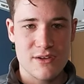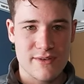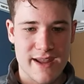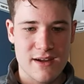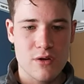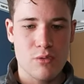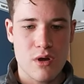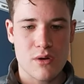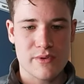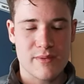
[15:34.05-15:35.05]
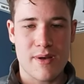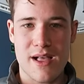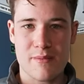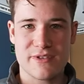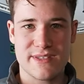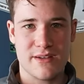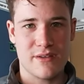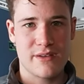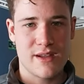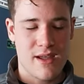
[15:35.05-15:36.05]
You can't go wrong with the polymer
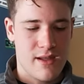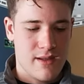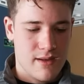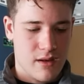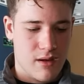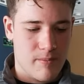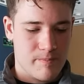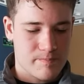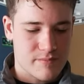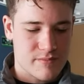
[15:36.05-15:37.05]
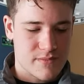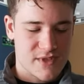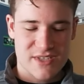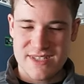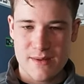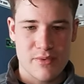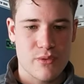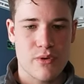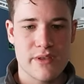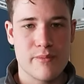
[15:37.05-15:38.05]
sealant. Just simply
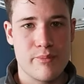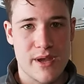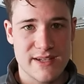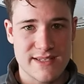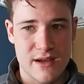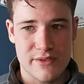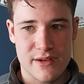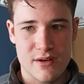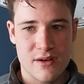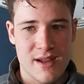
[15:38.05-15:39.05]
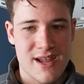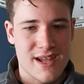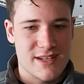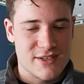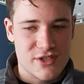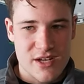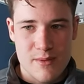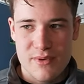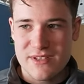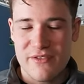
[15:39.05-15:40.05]
one of the best out there. It's
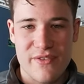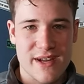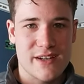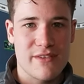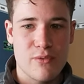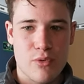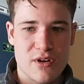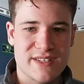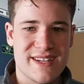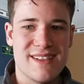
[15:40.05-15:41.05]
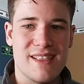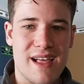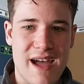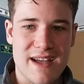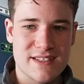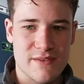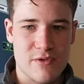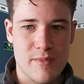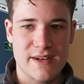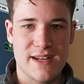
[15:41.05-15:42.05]
cheap, it's effective, it works, it lasts. If
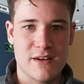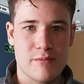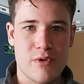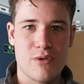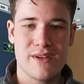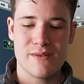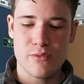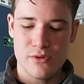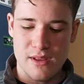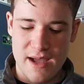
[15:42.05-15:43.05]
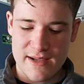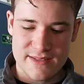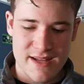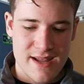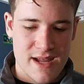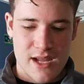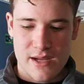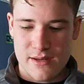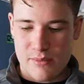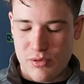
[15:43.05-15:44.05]
you maintain your boat, it will last.
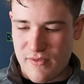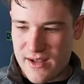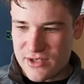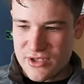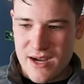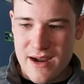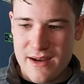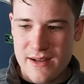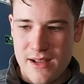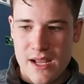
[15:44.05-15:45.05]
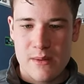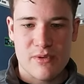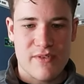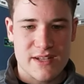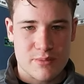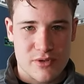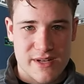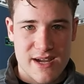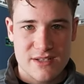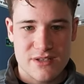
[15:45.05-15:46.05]
It provides shine, it provides
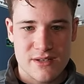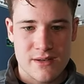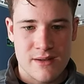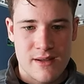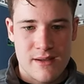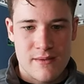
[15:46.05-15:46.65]
protection.